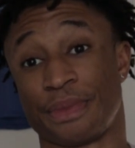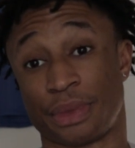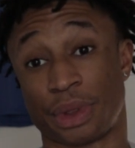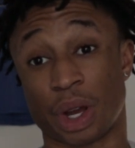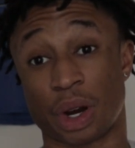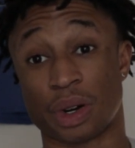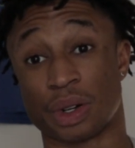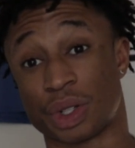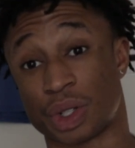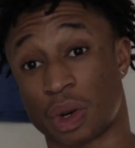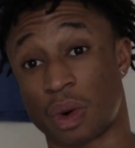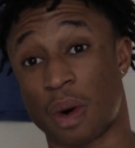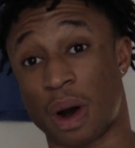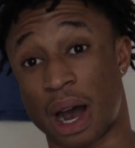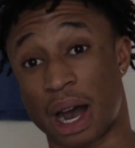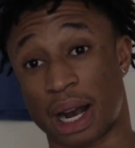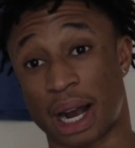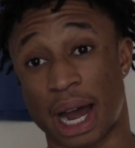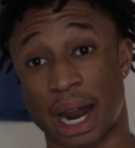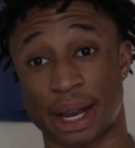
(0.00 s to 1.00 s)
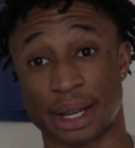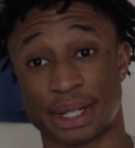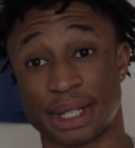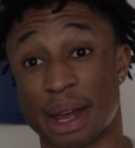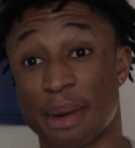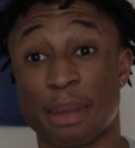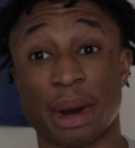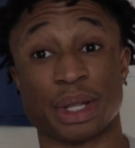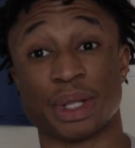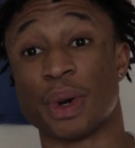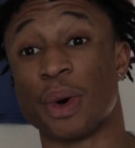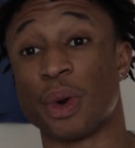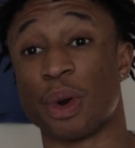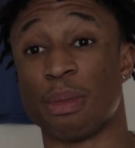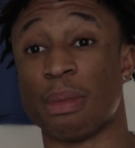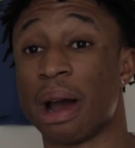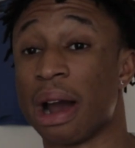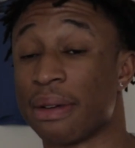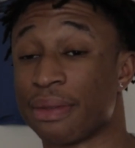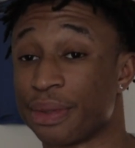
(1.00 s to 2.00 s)
third squat kind of set my total
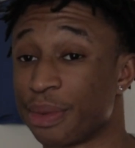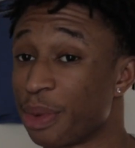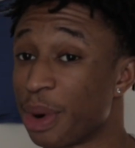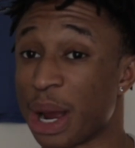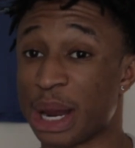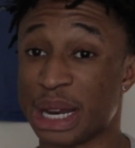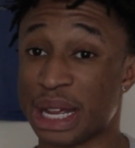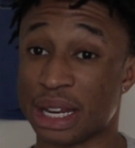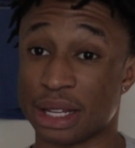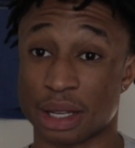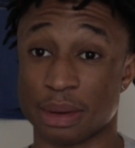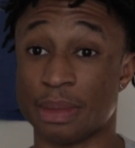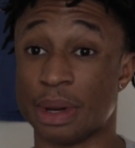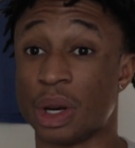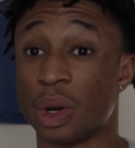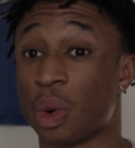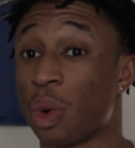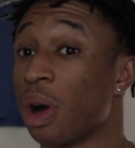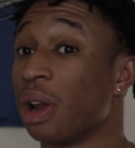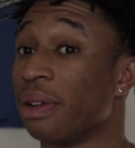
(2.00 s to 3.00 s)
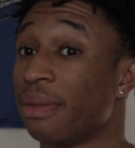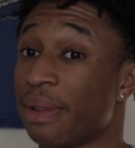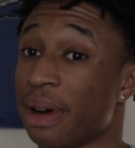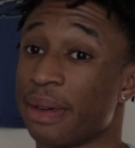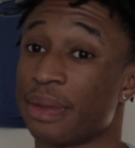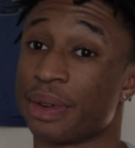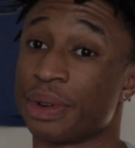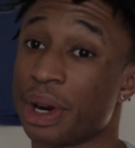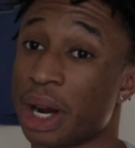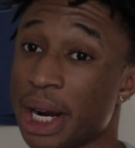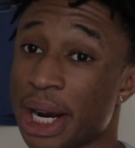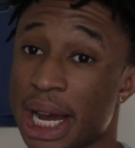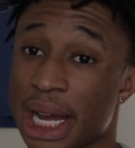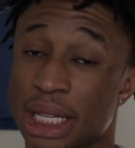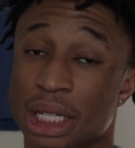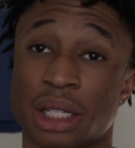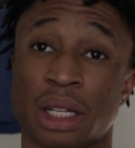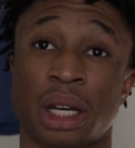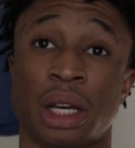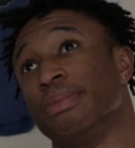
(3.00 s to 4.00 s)
back from where I needed to be to qualify for Raw
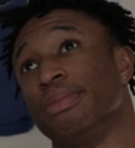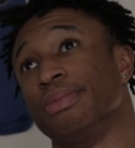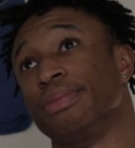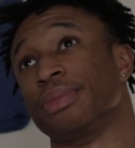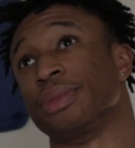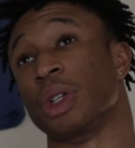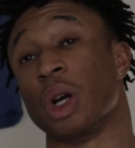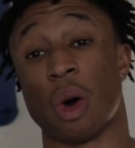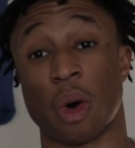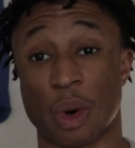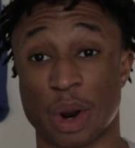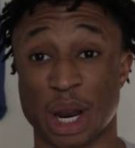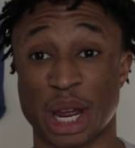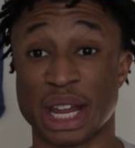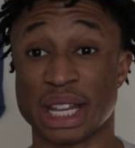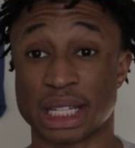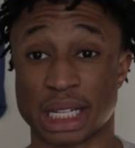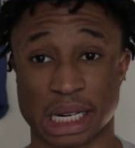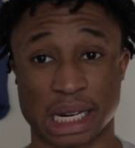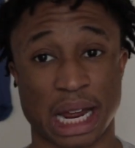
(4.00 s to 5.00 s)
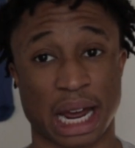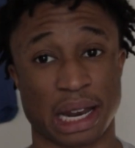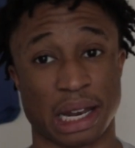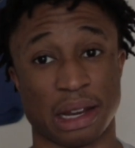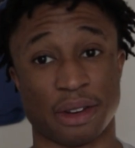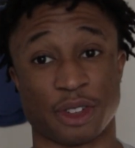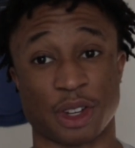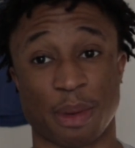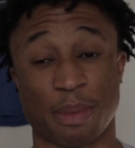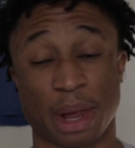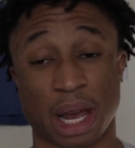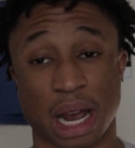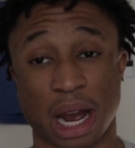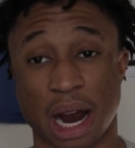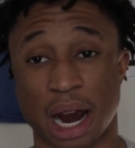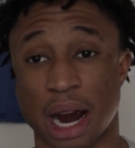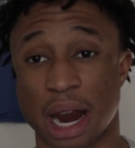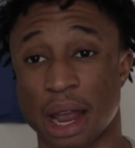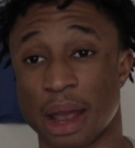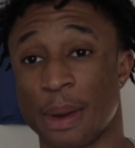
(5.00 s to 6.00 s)
Nats. Going into deadlifts, I'm like,
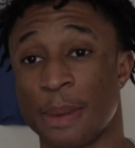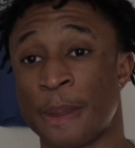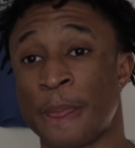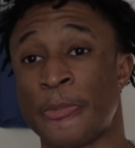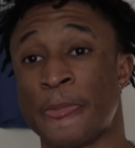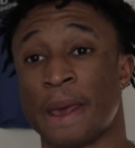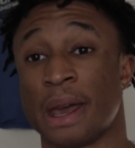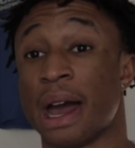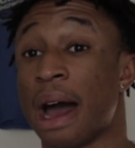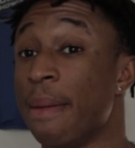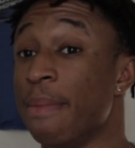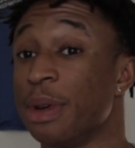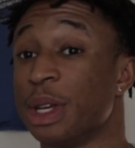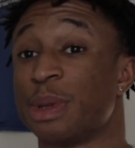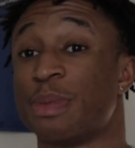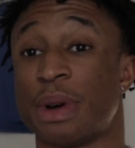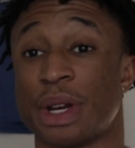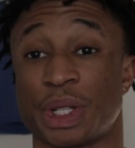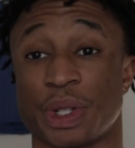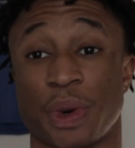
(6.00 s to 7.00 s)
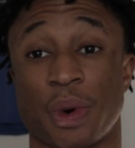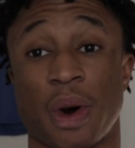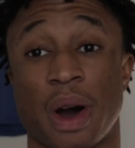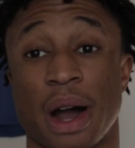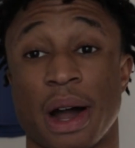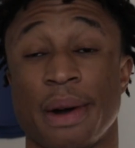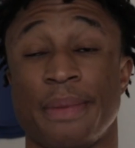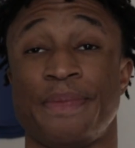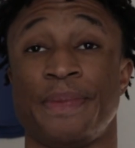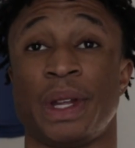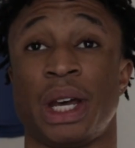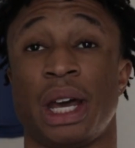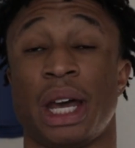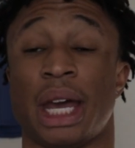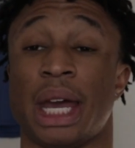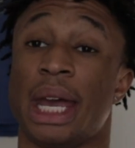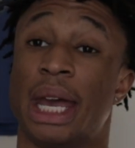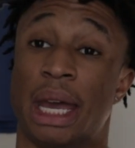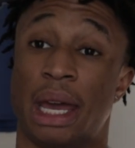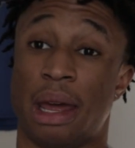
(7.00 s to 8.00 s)
all right, I missed my squat
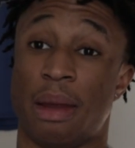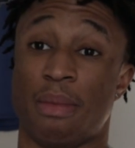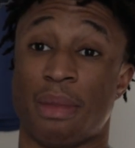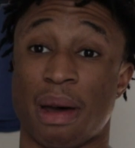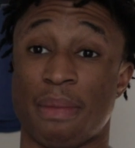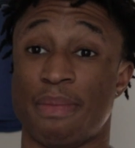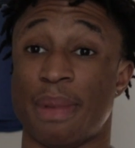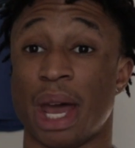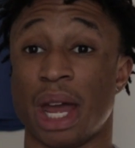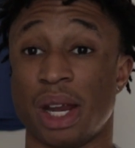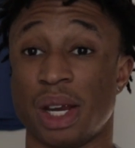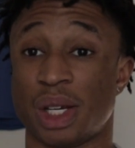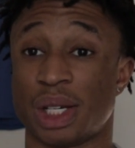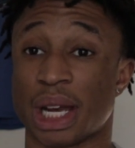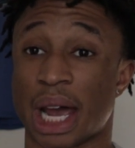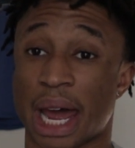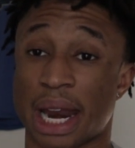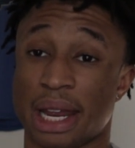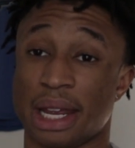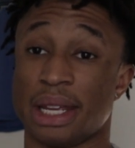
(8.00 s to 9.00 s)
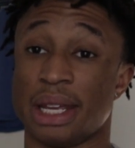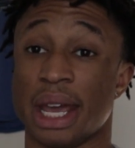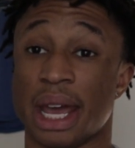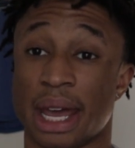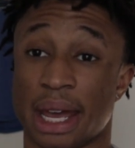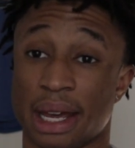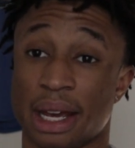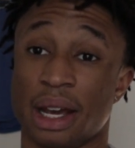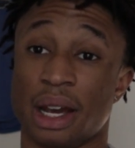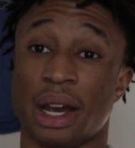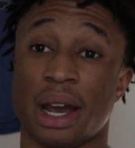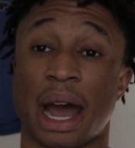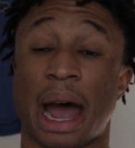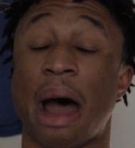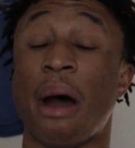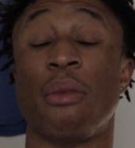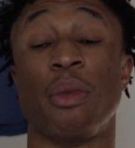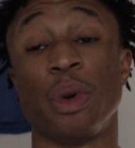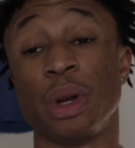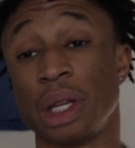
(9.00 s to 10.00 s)
and my bench.
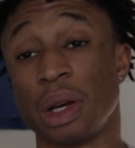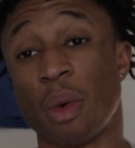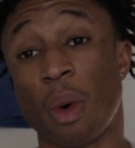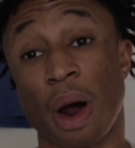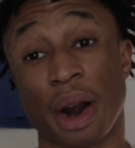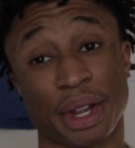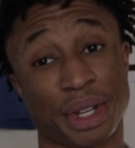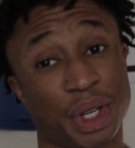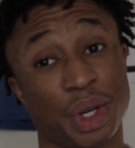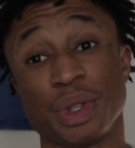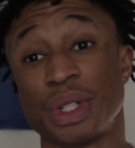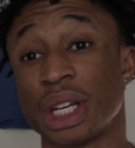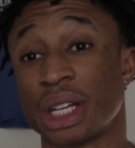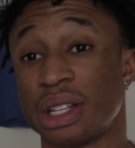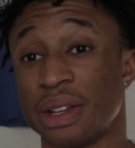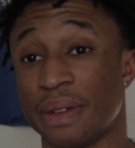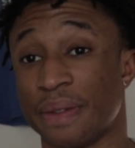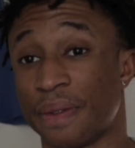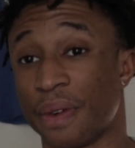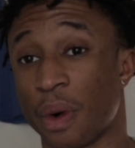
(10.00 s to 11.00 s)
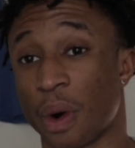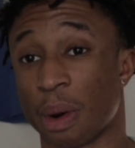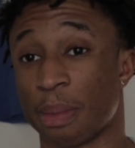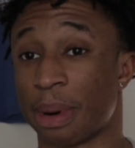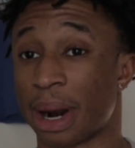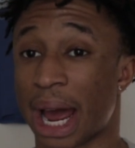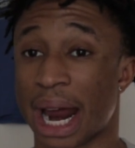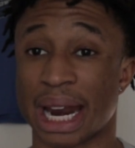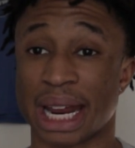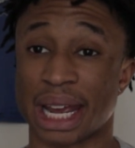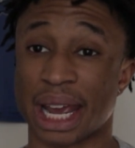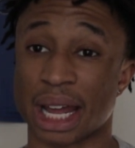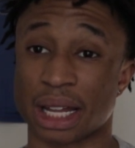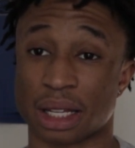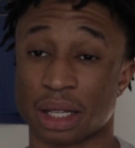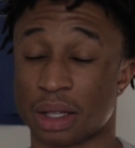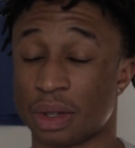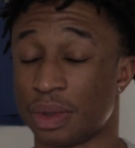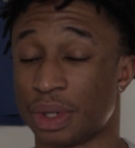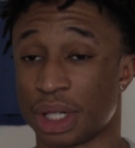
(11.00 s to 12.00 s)
I really wanted 264, but I didn't get
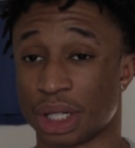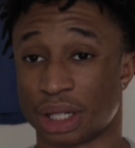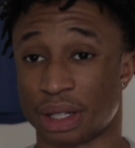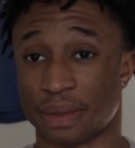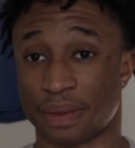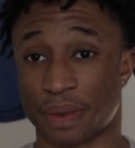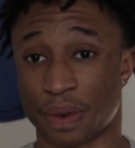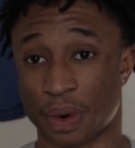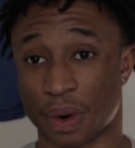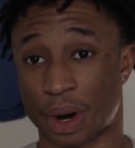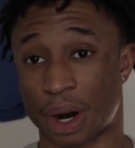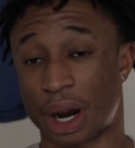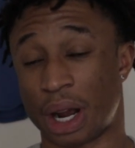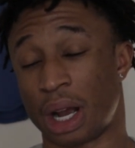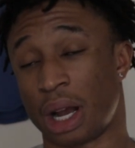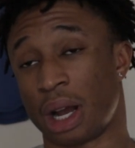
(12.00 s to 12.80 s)
the 264.